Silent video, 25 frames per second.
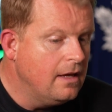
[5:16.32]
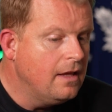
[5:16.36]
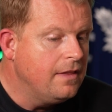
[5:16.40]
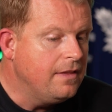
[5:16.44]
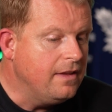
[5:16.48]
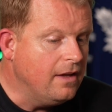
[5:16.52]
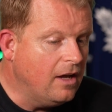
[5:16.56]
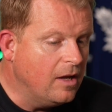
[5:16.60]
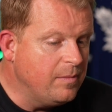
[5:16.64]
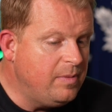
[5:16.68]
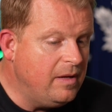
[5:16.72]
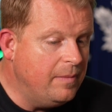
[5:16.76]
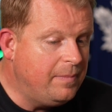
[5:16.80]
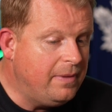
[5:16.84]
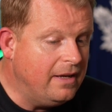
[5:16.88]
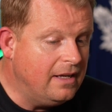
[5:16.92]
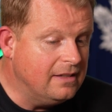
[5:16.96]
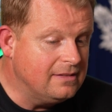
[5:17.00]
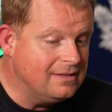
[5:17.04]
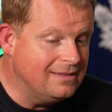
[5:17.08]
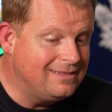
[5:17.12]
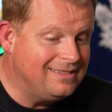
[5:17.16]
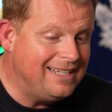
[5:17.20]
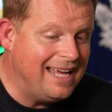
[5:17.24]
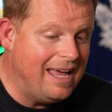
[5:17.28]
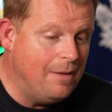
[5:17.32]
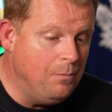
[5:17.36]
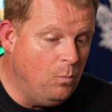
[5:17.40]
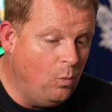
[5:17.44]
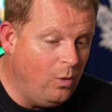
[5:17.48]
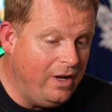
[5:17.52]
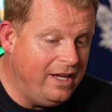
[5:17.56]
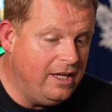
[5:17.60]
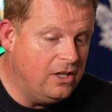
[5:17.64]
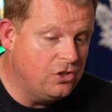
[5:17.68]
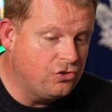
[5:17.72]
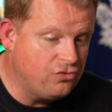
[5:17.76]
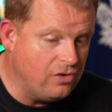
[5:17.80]
The IPP is a
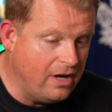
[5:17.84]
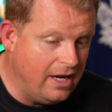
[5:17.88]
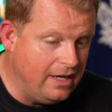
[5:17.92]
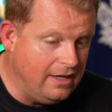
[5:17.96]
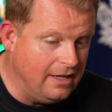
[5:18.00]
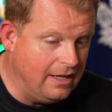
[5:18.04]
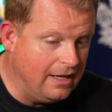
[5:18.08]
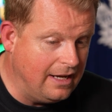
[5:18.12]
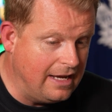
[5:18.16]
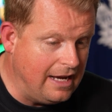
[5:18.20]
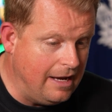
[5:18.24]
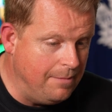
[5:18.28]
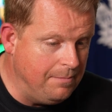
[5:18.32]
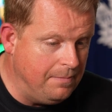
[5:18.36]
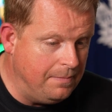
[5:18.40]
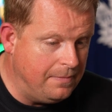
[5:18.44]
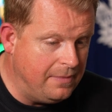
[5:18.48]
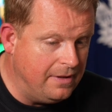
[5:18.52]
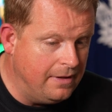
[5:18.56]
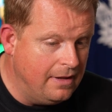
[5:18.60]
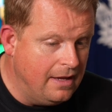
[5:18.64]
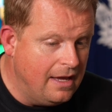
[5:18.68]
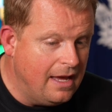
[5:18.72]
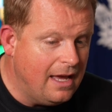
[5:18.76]
10-week training camp,